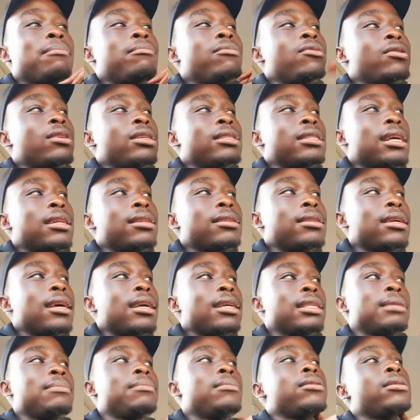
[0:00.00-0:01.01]
looking that
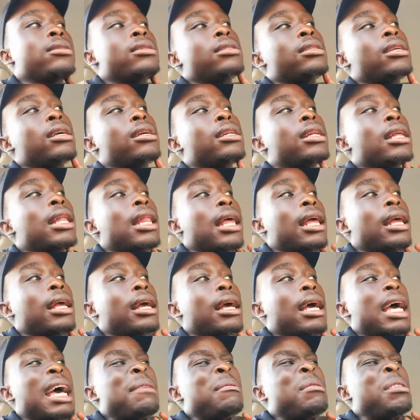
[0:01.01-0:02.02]
side, like,
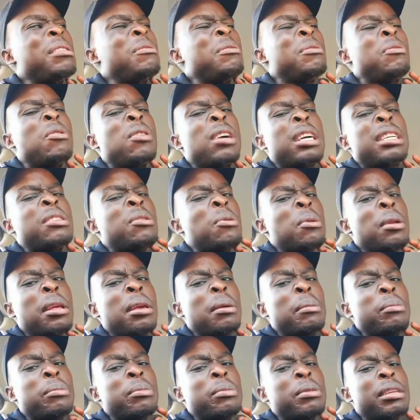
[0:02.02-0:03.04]
I'm not even focusing on
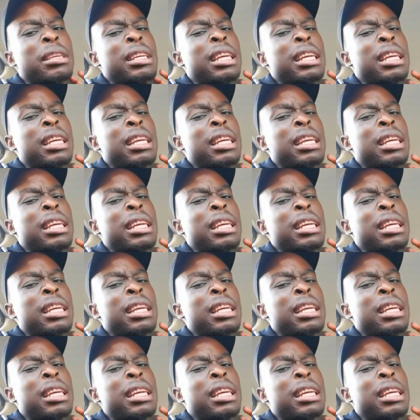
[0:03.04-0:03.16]
him.